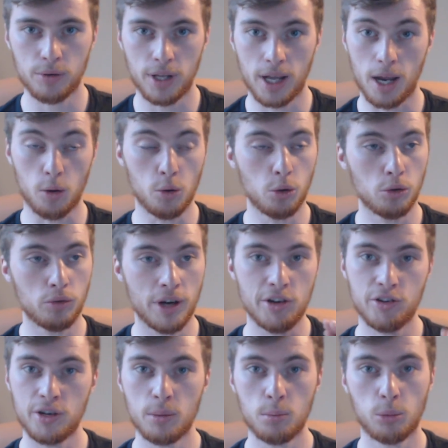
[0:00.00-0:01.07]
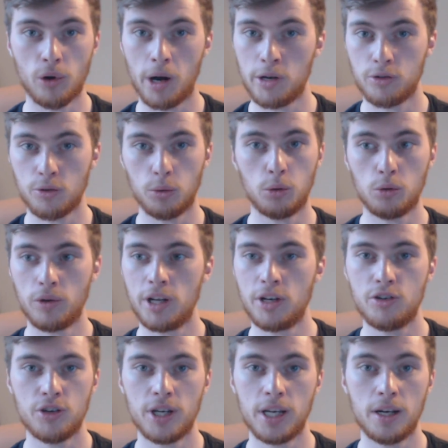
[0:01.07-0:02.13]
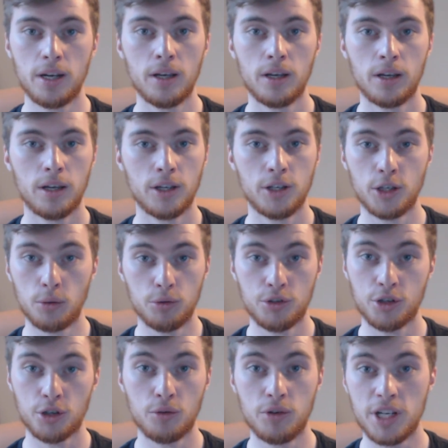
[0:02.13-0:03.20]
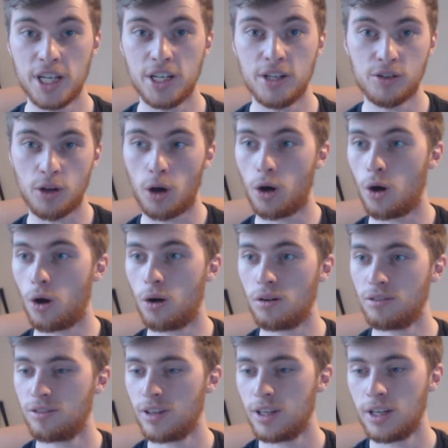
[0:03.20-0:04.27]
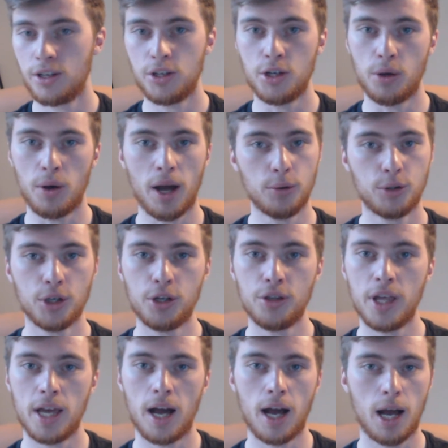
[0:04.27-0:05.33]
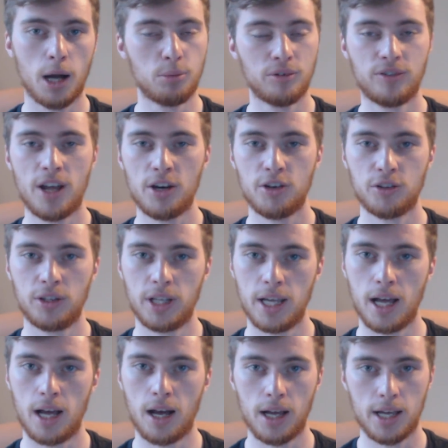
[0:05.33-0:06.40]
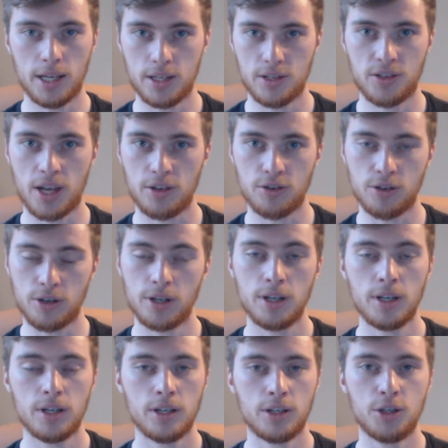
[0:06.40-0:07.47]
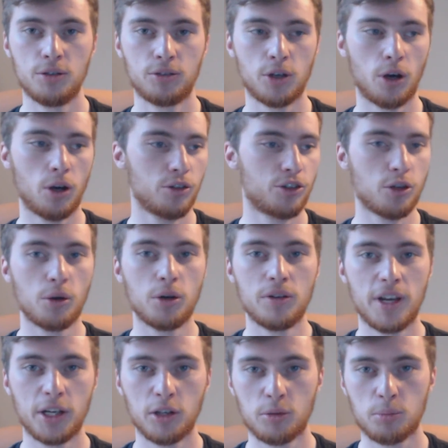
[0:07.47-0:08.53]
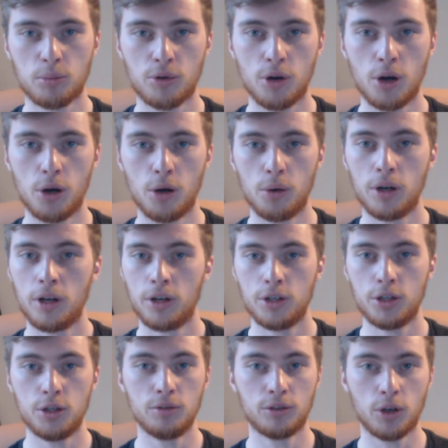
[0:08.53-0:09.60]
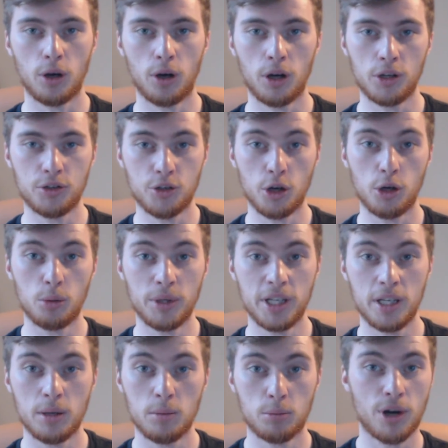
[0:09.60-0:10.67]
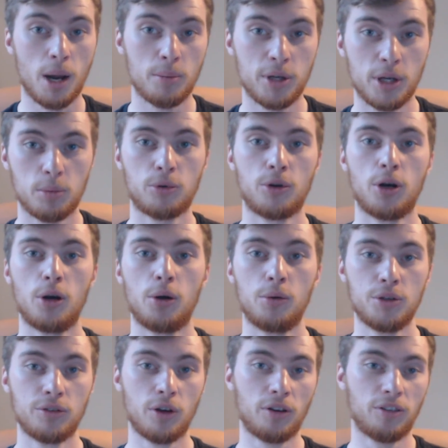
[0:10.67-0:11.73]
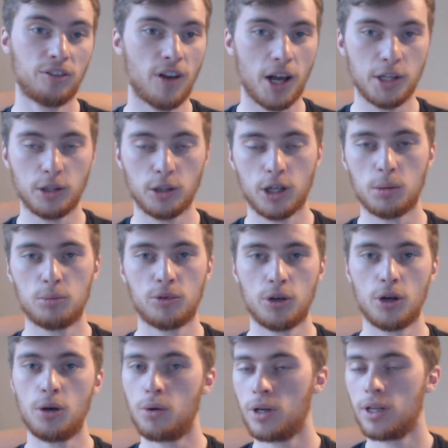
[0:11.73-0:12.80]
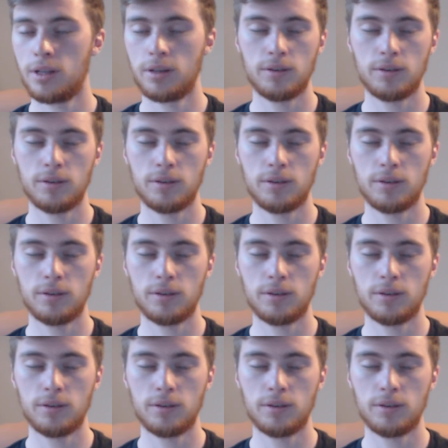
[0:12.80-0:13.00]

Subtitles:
out there, all ranging in price, all ranging in degrees of how good they are, how professional they are, etc. You've got Sony Vegas Pro, you've got Adobe Premiere Pro, you've got Final Cut Pro.